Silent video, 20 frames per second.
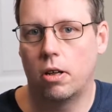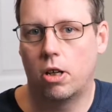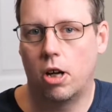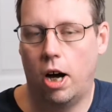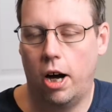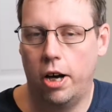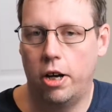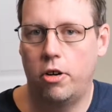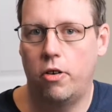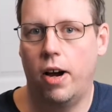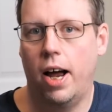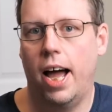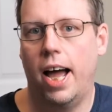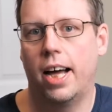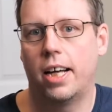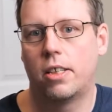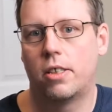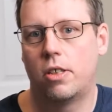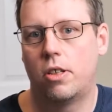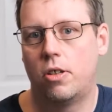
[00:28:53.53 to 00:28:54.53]

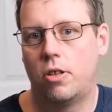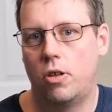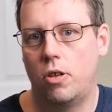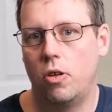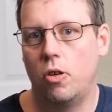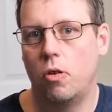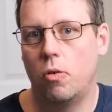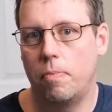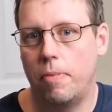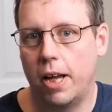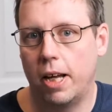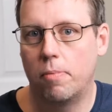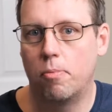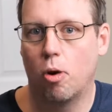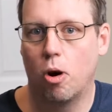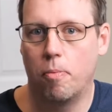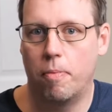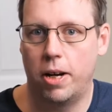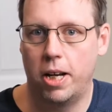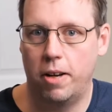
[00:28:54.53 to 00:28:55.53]
contracts to make
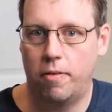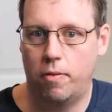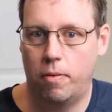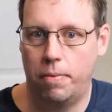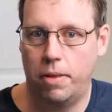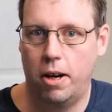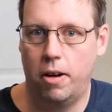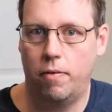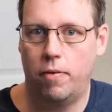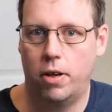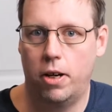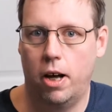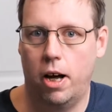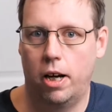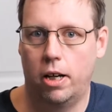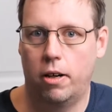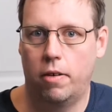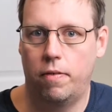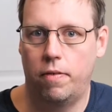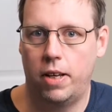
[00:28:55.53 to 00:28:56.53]
more money from their
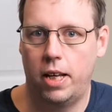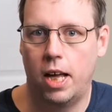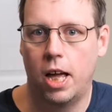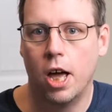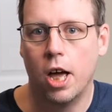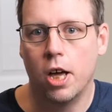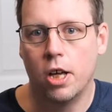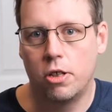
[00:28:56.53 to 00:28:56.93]
photography.